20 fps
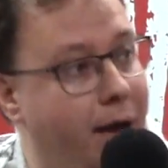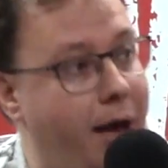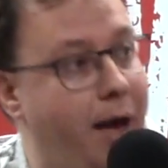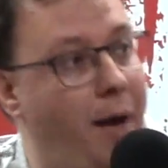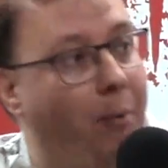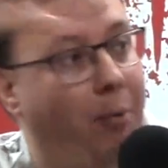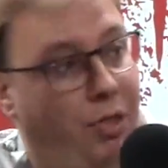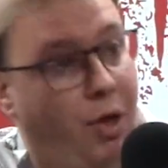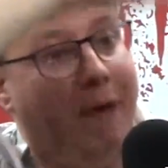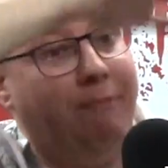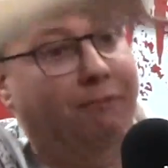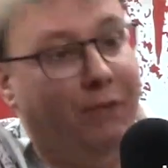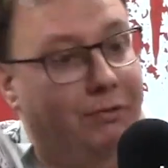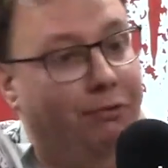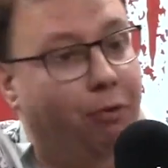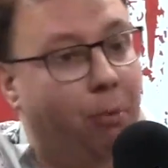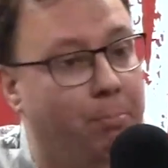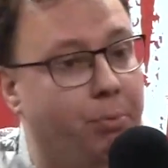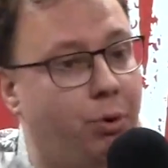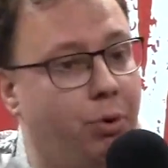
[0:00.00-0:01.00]
with every
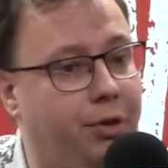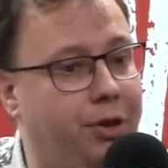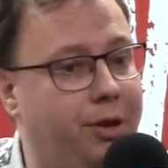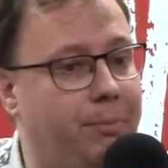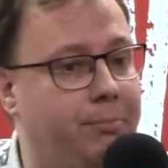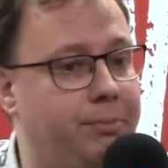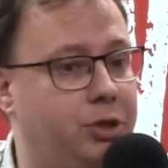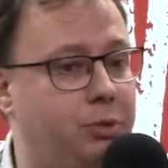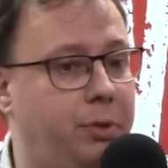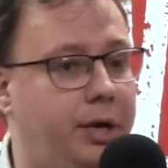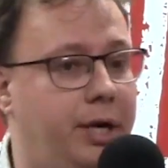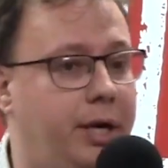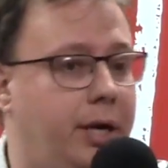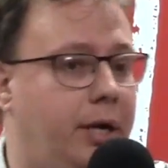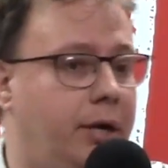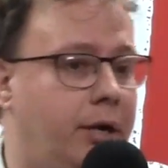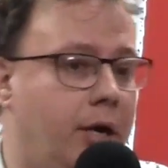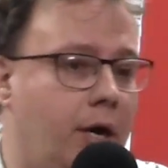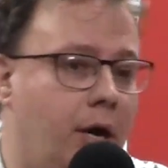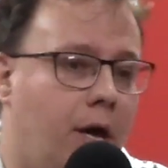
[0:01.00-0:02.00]
footballer in
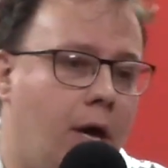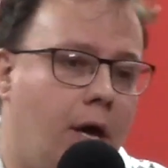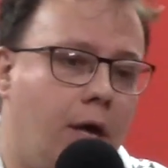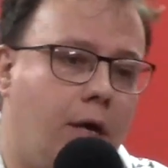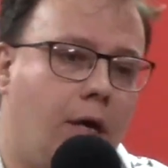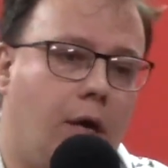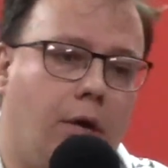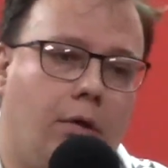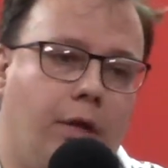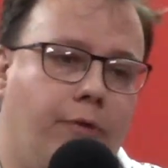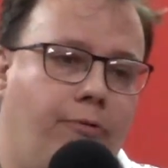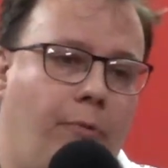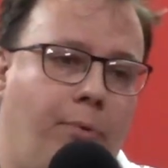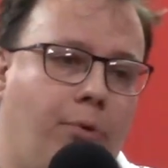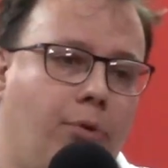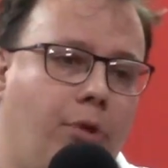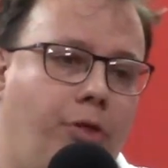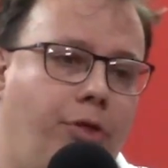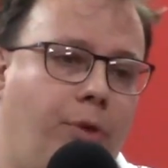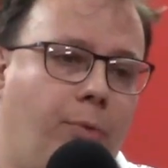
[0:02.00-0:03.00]
between.
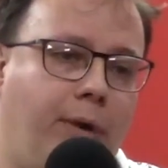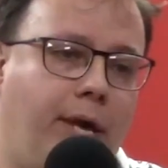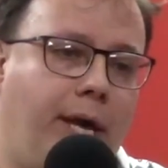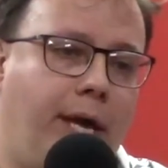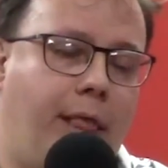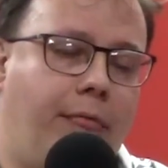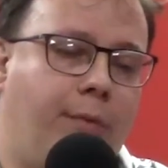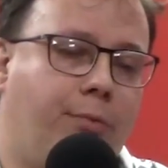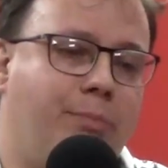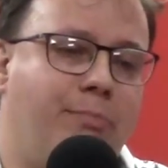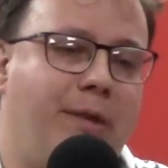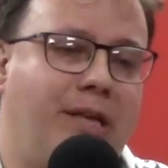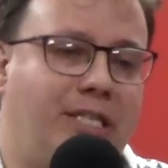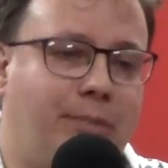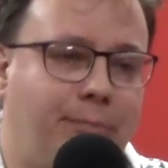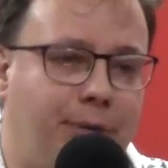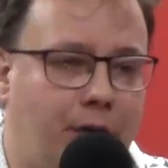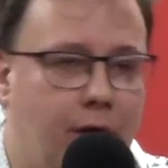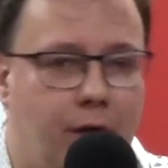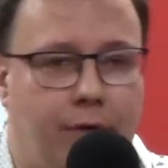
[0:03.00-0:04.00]
Liverpool at the weekend, there was meant
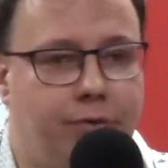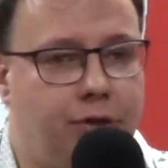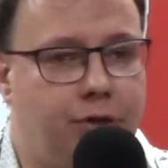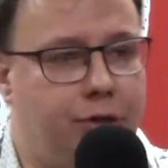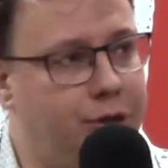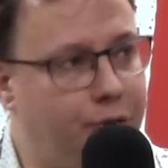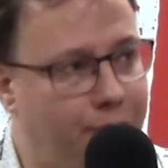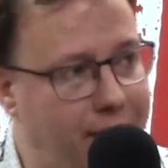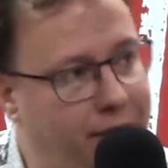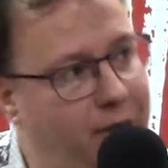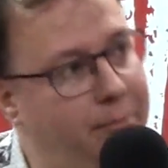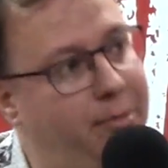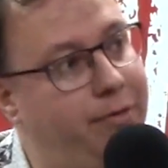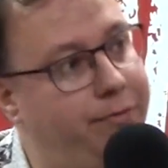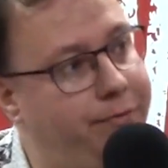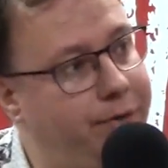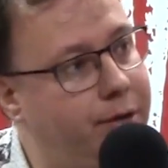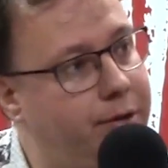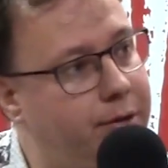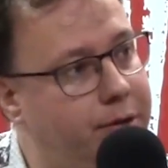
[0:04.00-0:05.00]
to be nervousness around the
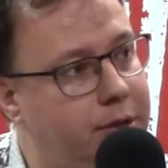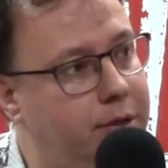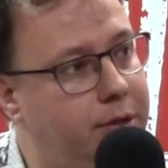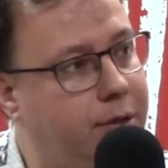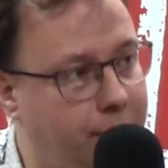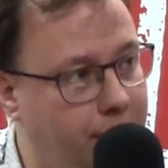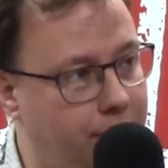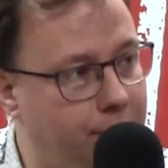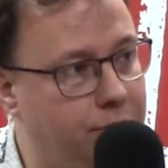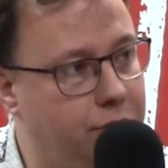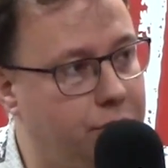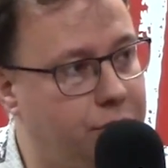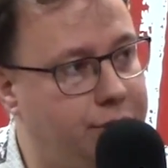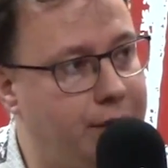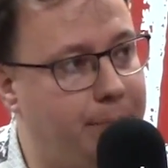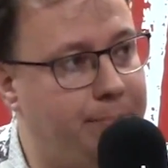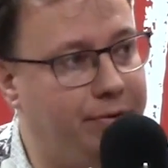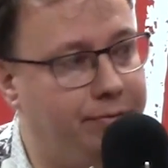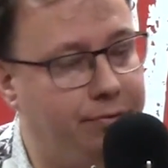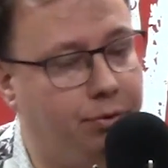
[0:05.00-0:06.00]
midfield. Like you just
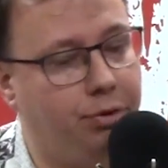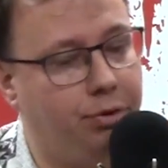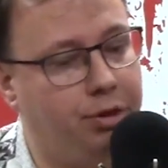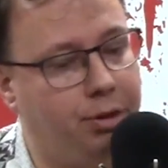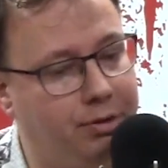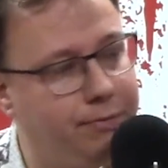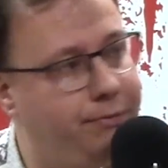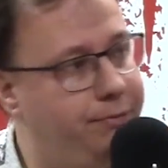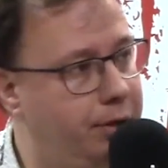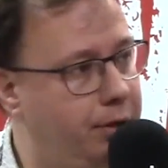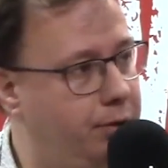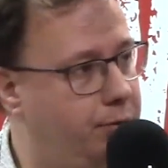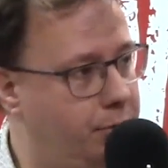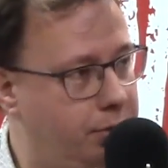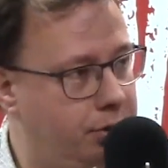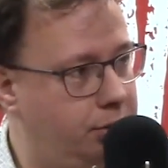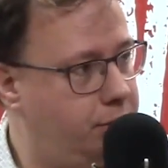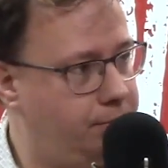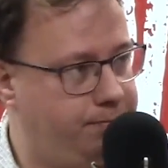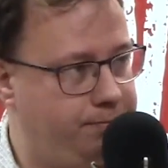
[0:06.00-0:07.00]
said before, the midfield
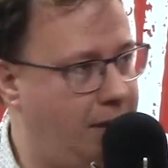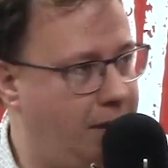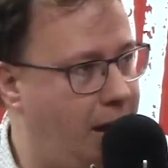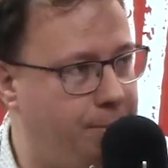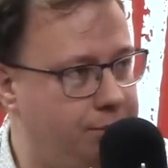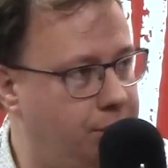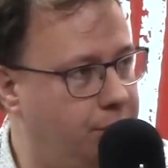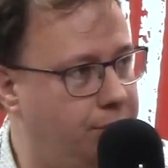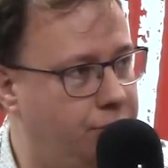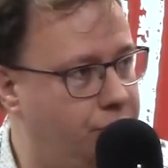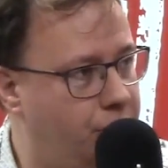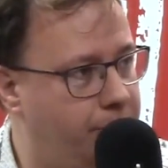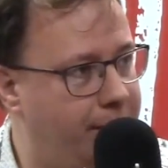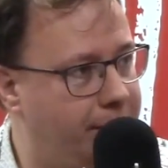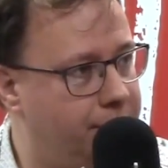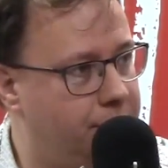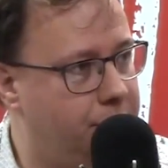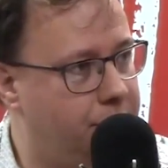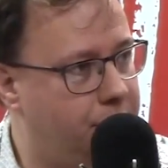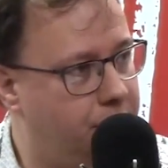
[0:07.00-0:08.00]
was absolutely
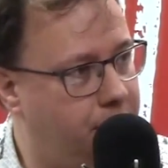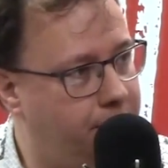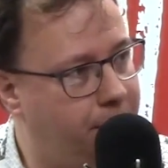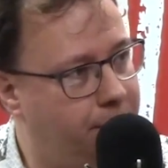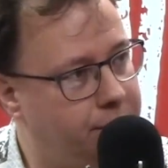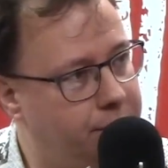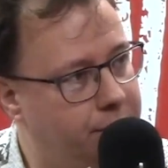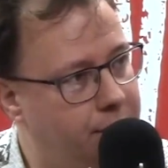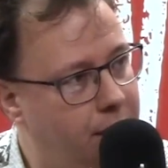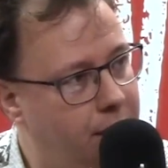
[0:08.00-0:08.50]
tremendous throughout.